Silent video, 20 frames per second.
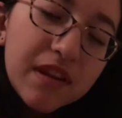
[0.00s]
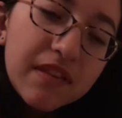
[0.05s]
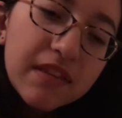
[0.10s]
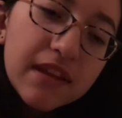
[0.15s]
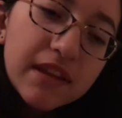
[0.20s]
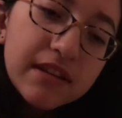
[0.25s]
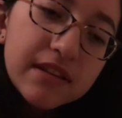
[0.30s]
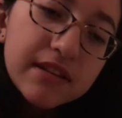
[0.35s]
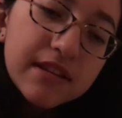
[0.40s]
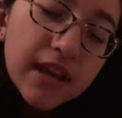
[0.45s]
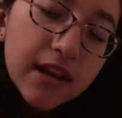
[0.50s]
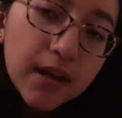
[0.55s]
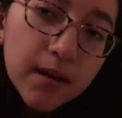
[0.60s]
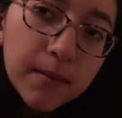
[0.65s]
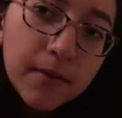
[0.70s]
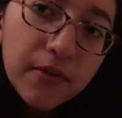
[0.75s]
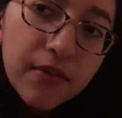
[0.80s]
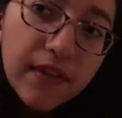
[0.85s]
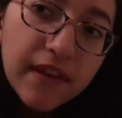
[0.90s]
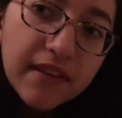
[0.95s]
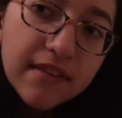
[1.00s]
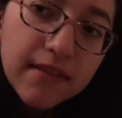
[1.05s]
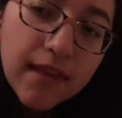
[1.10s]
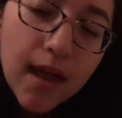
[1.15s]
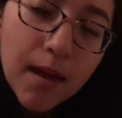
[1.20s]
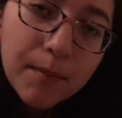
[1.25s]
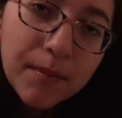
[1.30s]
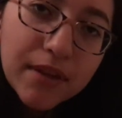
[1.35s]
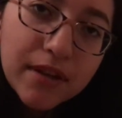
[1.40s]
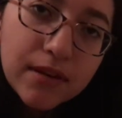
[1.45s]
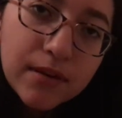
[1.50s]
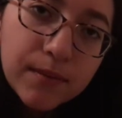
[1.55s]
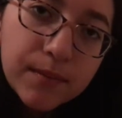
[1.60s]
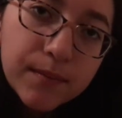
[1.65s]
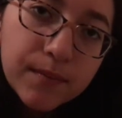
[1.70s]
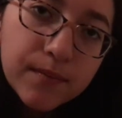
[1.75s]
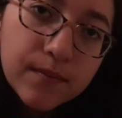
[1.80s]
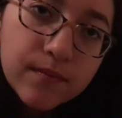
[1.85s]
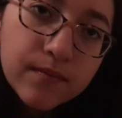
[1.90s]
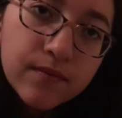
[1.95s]
and then terrible things happen.
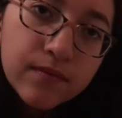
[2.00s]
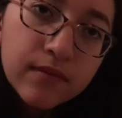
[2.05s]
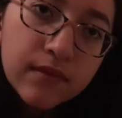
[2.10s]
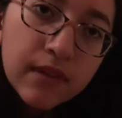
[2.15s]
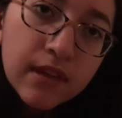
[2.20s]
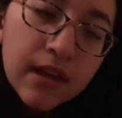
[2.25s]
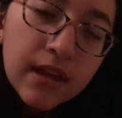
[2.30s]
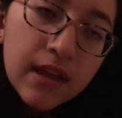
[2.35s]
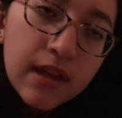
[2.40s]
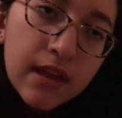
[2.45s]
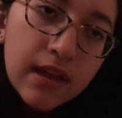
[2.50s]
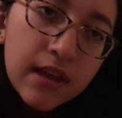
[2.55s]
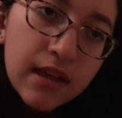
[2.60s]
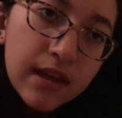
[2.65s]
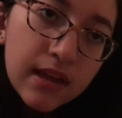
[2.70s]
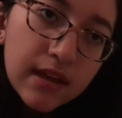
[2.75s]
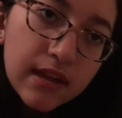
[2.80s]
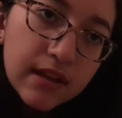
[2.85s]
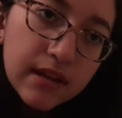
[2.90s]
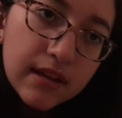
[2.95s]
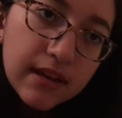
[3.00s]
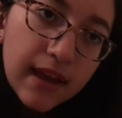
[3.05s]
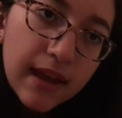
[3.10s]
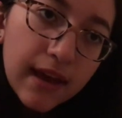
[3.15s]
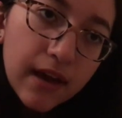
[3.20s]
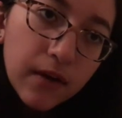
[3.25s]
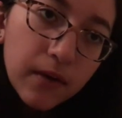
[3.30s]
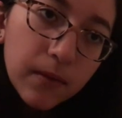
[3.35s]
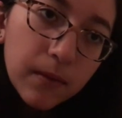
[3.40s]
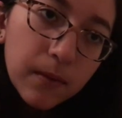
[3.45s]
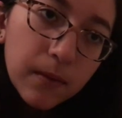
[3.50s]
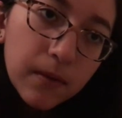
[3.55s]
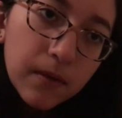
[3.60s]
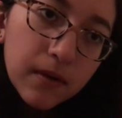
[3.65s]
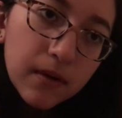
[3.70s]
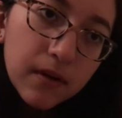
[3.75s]
Now,